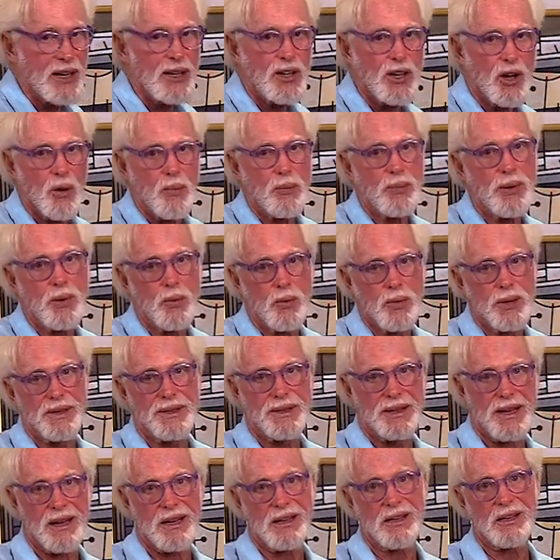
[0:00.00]
And don't be
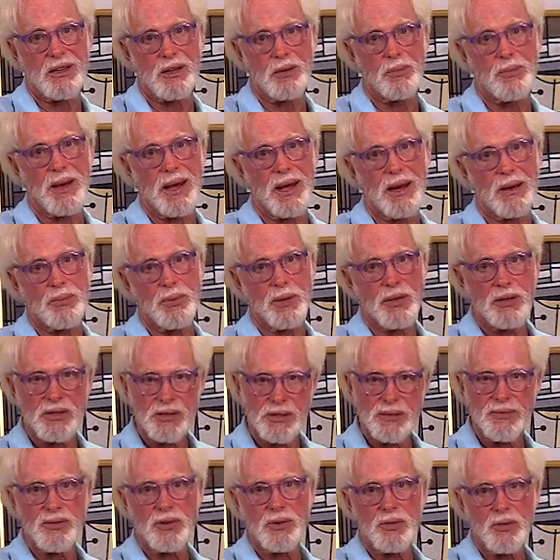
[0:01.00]
real delicate about it
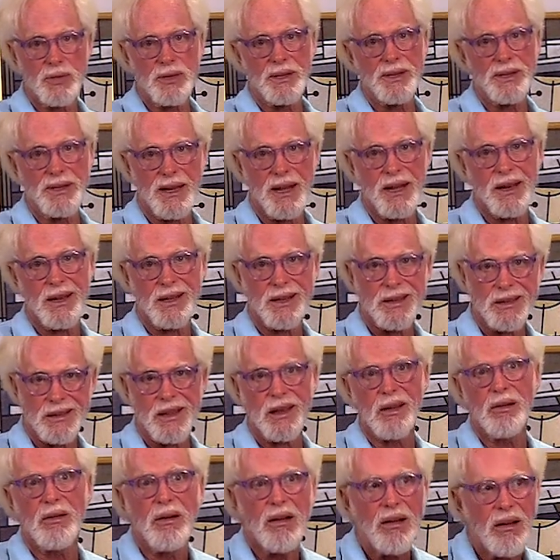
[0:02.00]
because if you're real delicate,
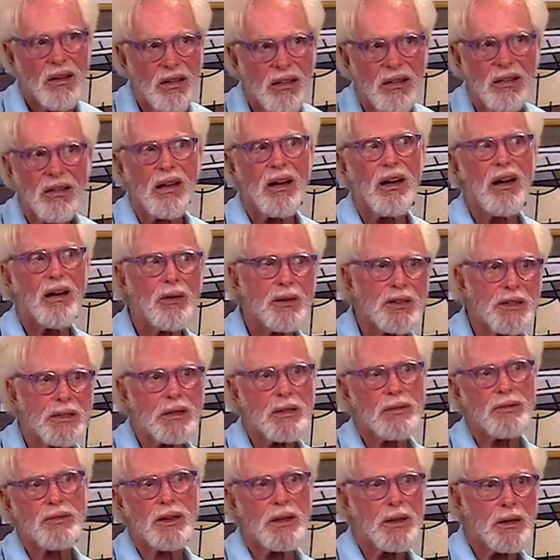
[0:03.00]
they go, oh, yeah, what's
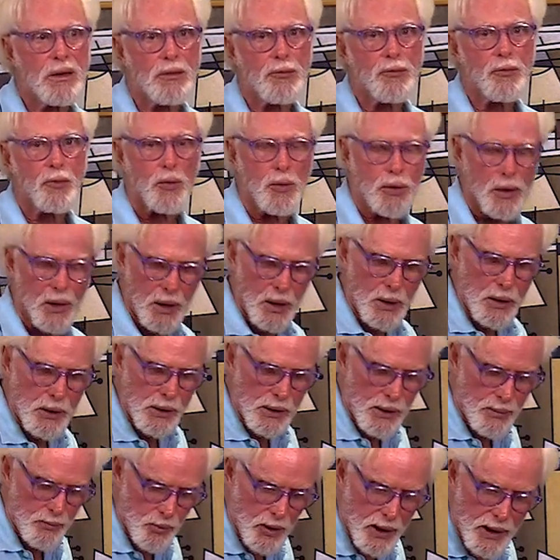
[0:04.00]
he feeling for?
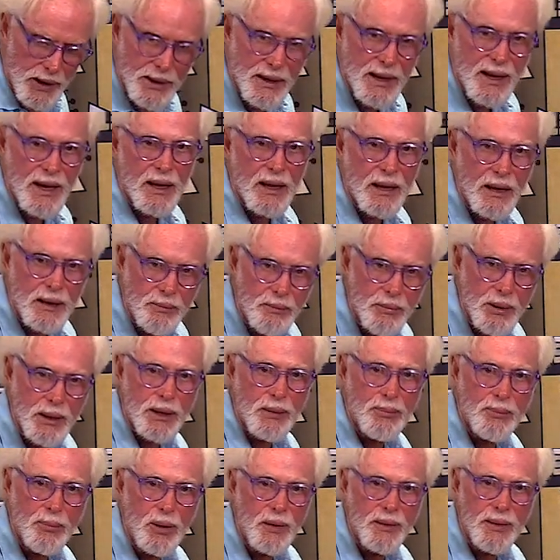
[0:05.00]
Come right down and
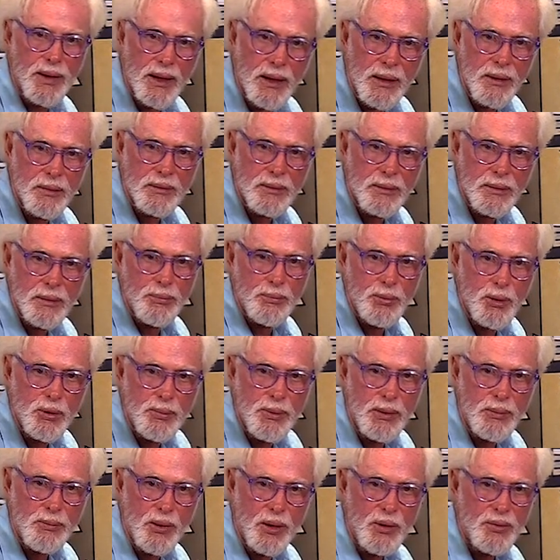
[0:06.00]
butt up on that, the
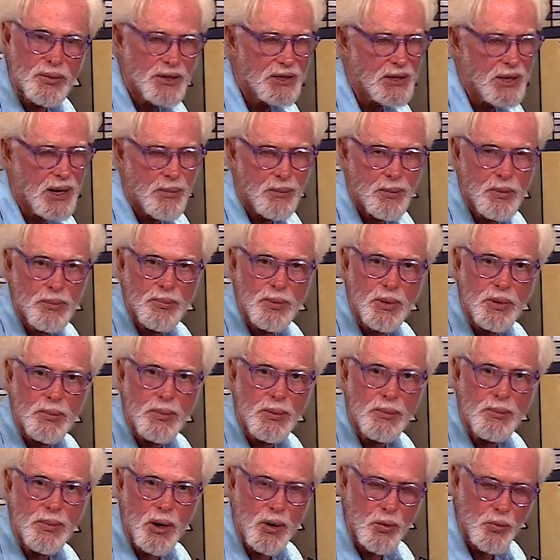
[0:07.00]
pubic bone, the top of the
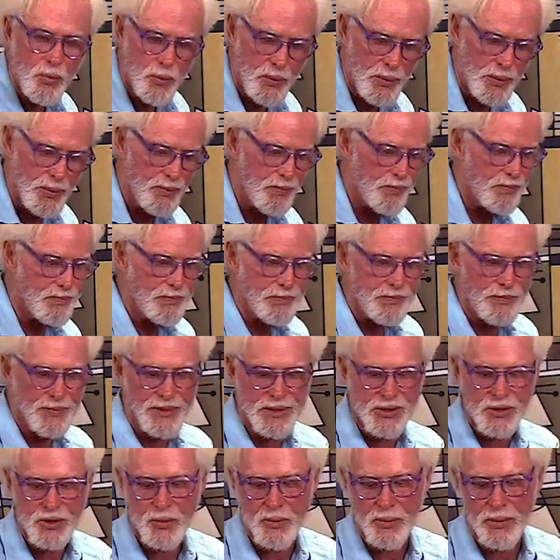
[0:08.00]
pubic bone with
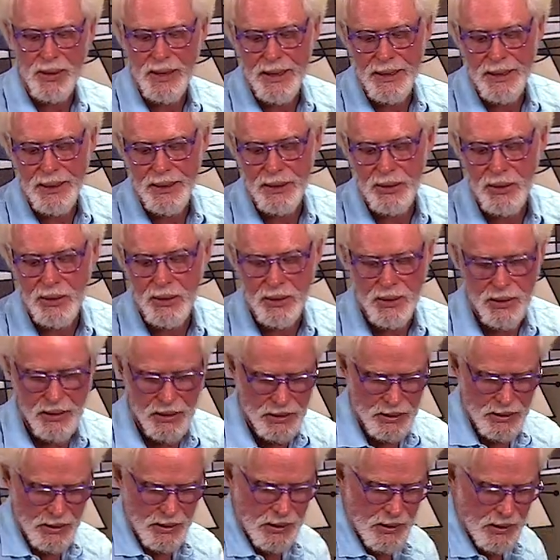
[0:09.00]
this right
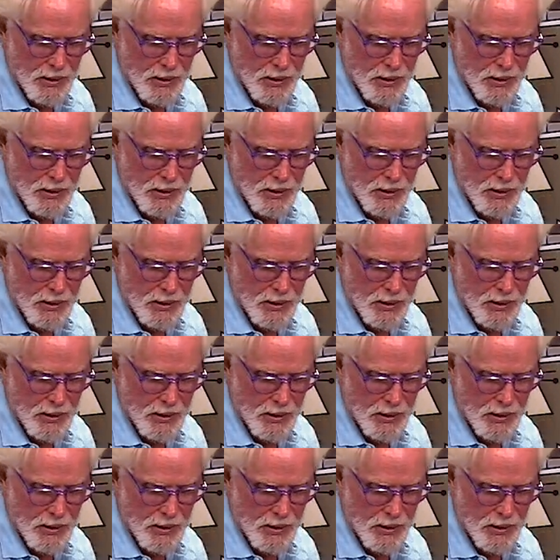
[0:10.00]
here,